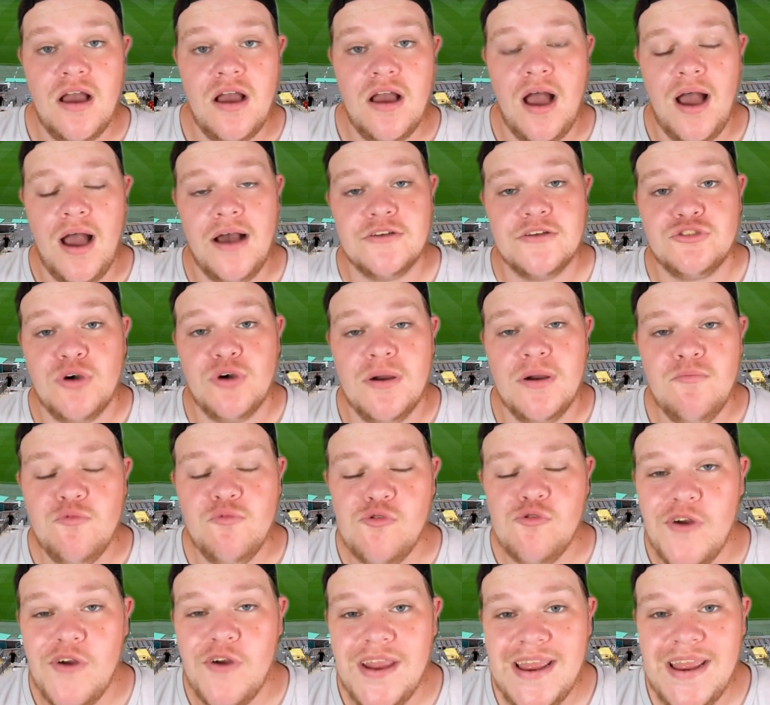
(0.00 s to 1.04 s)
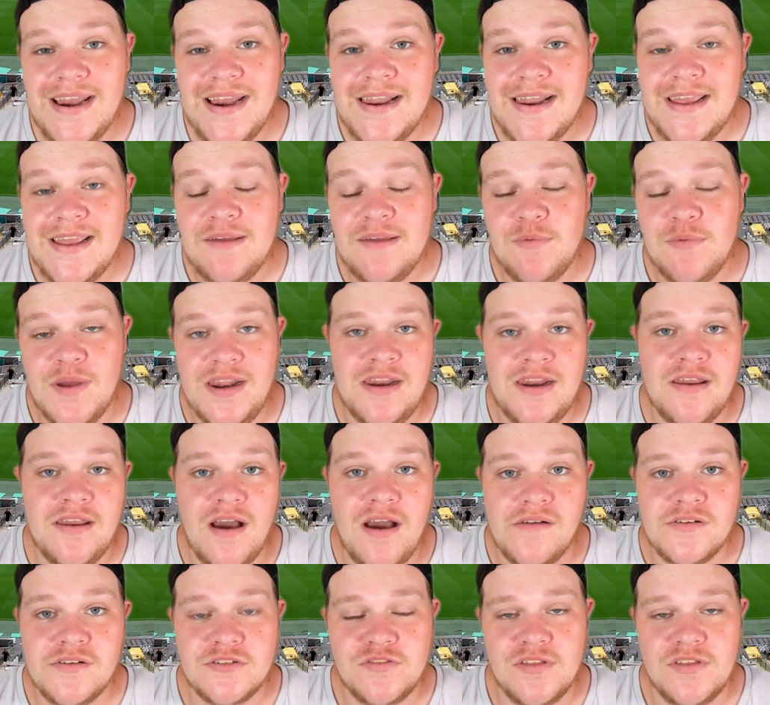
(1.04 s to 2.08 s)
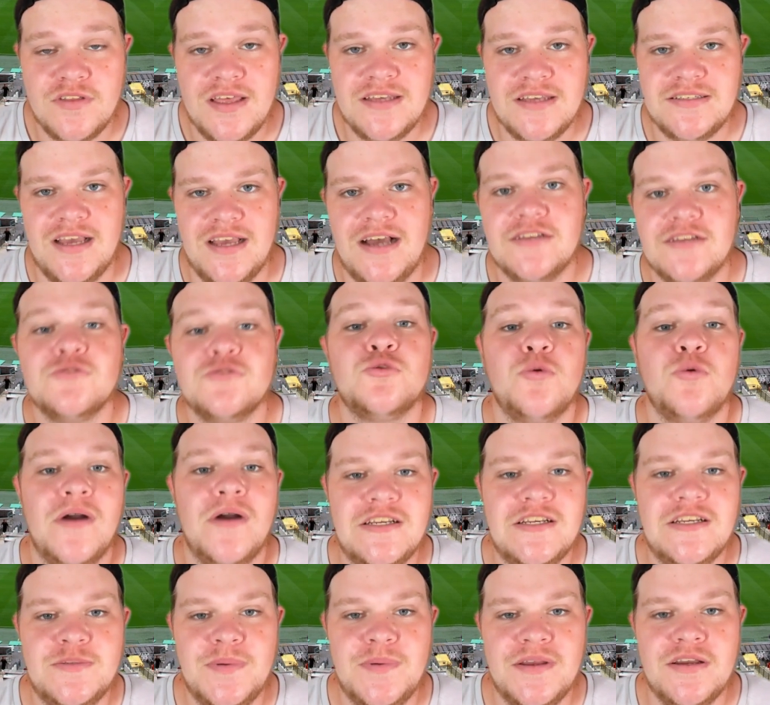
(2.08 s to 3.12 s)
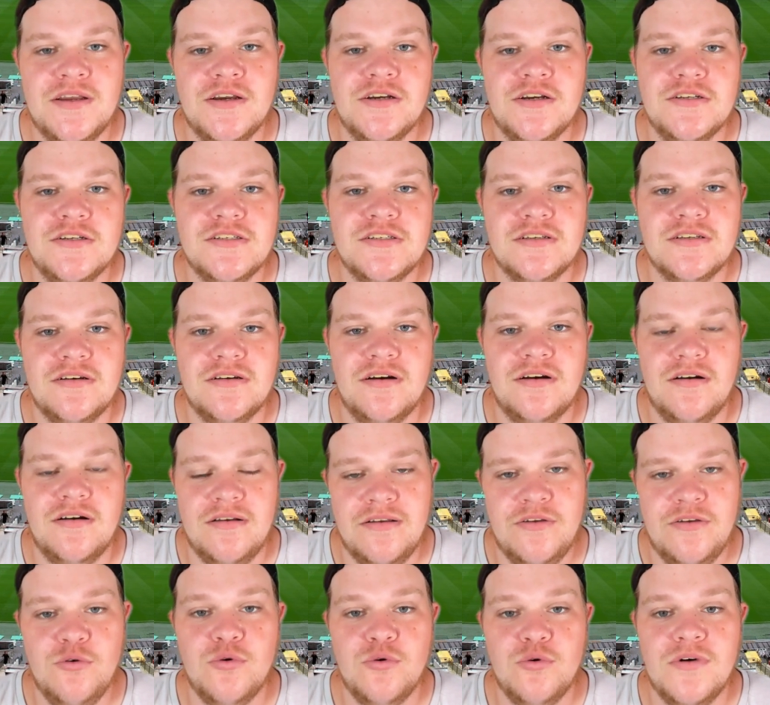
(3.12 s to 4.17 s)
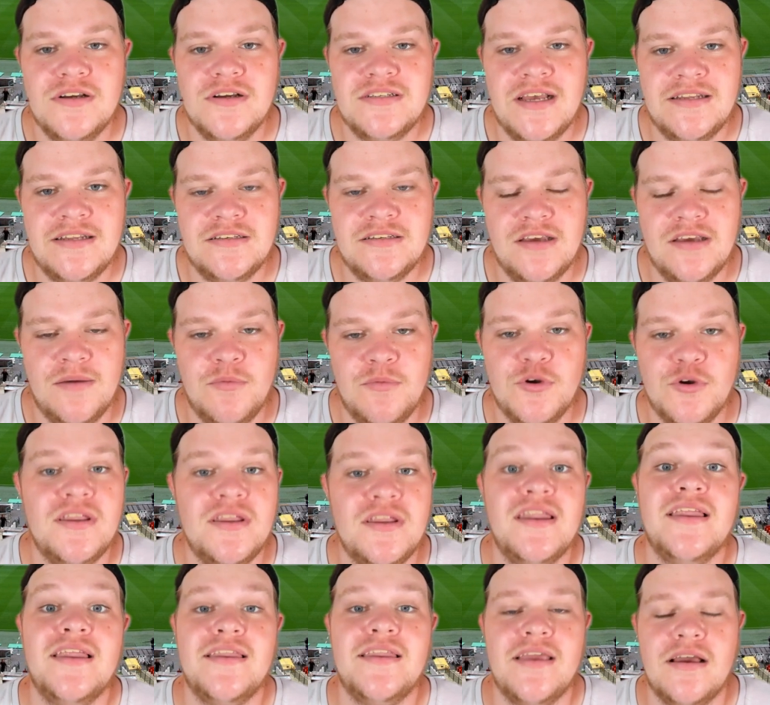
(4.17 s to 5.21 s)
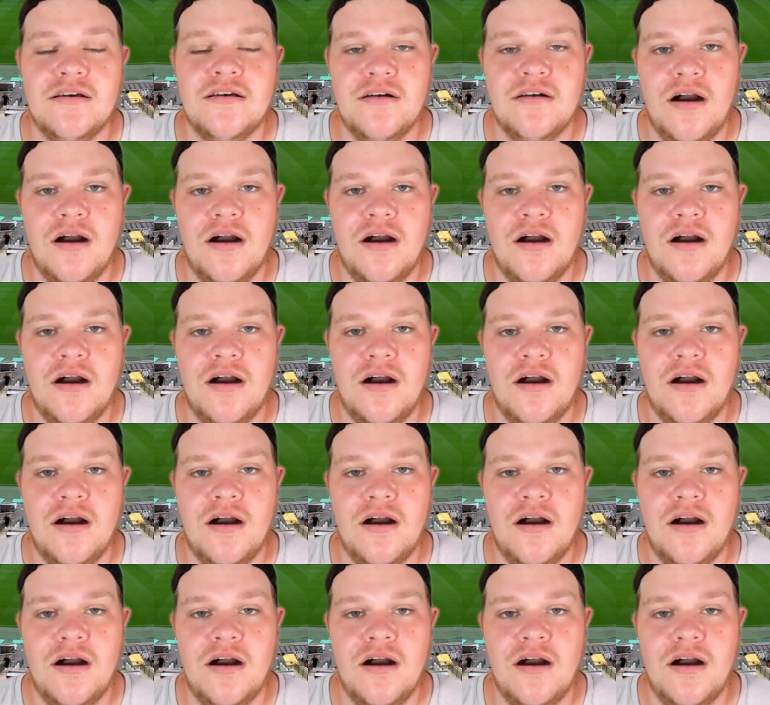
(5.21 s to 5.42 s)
So I'm really nervous for this, as always, because you always end up looking an idiot.